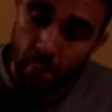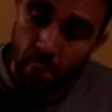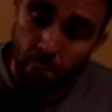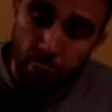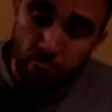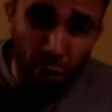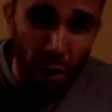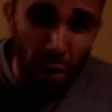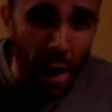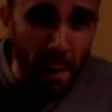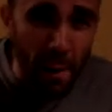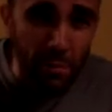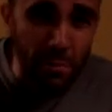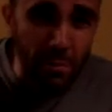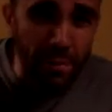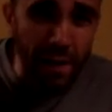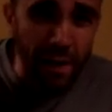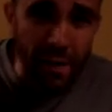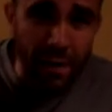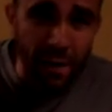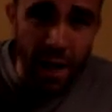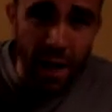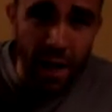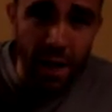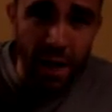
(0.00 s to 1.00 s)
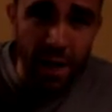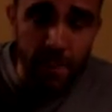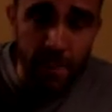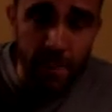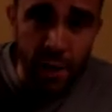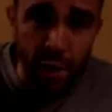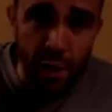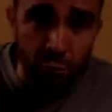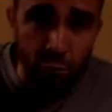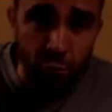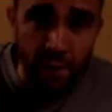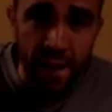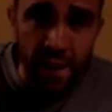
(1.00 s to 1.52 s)
probably are not going to be
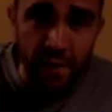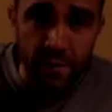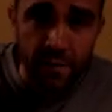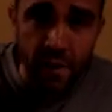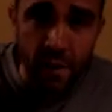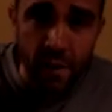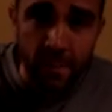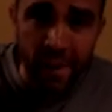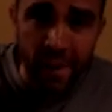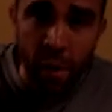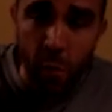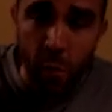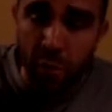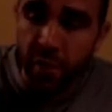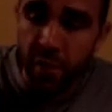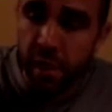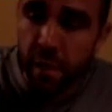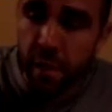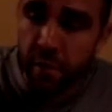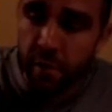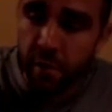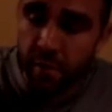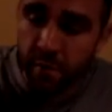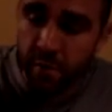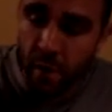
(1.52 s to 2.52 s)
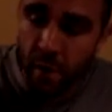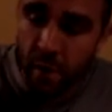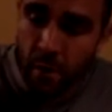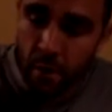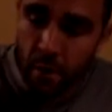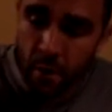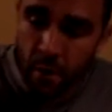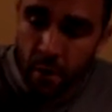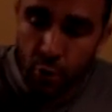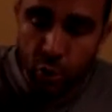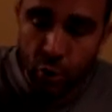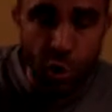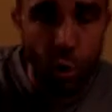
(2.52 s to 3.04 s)
crazy about these
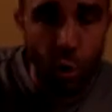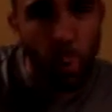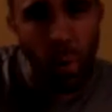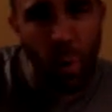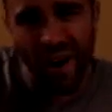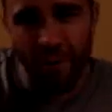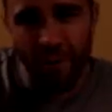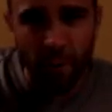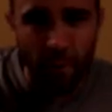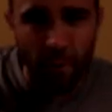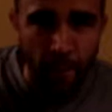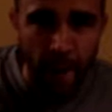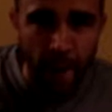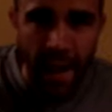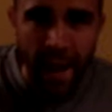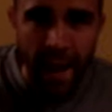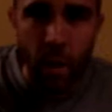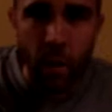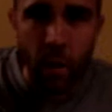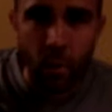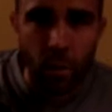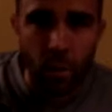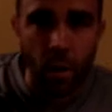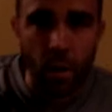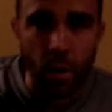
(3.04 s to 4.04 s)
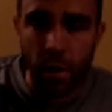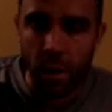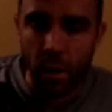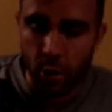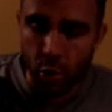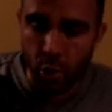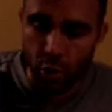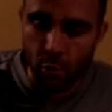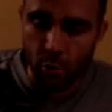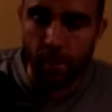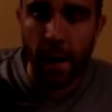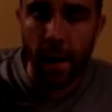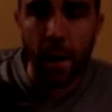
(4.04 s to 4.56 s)
to wear around.
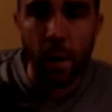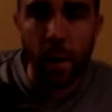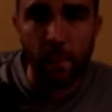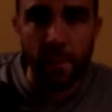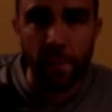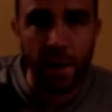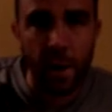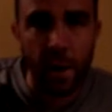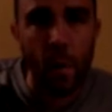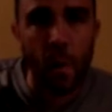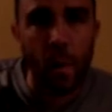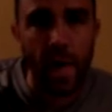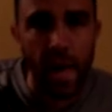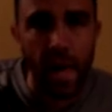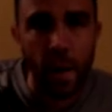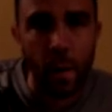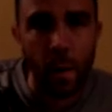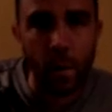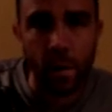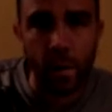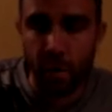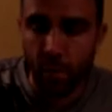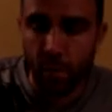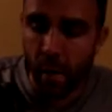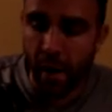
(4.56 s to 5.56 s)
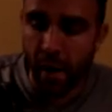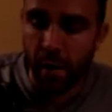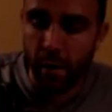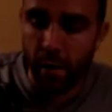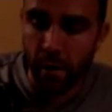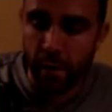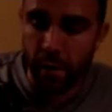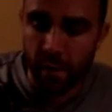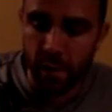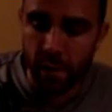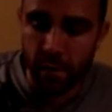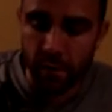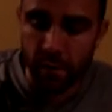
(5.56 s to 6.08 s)
You might be okay with
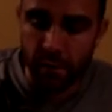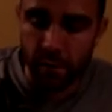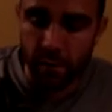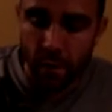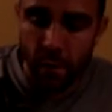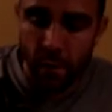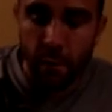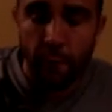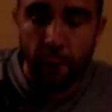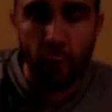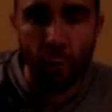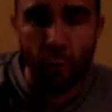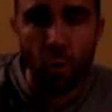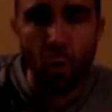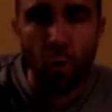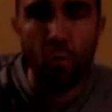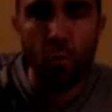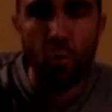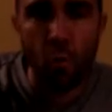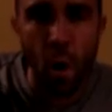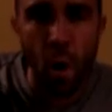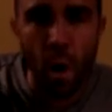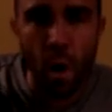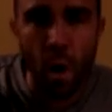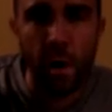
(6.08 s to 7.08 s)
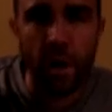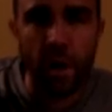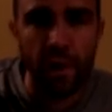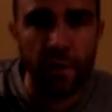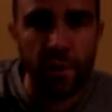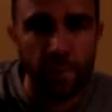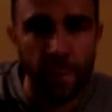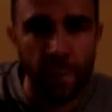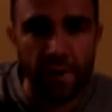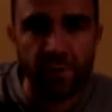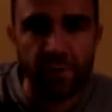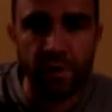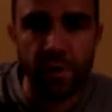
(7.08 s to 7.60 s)
wearing these for a run,
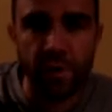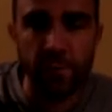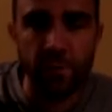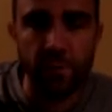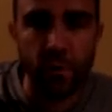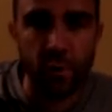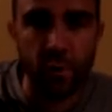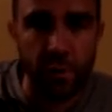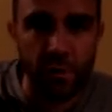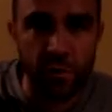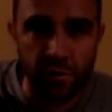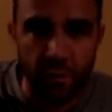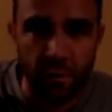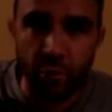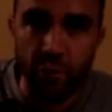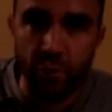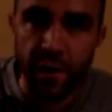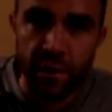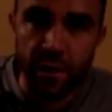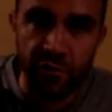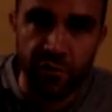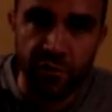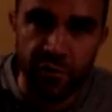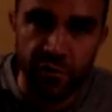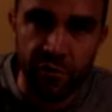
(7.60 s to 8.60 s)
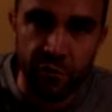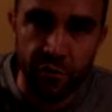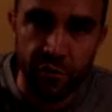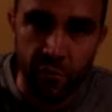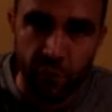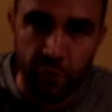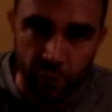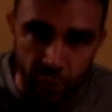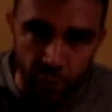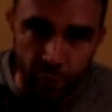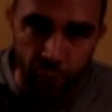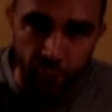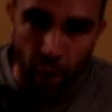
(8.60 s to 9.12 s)
especially if you're in some pretty
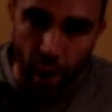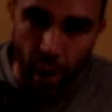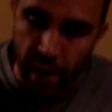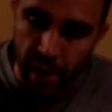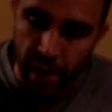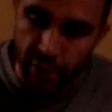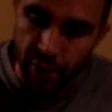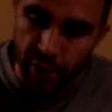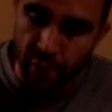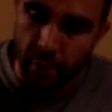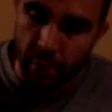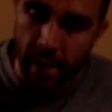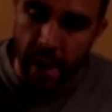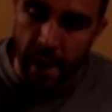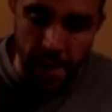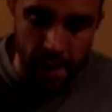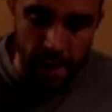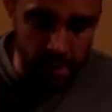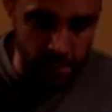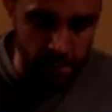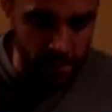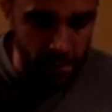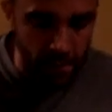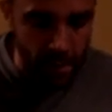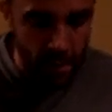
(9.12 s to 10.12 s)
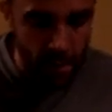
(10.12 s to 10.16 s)
rugged terrain.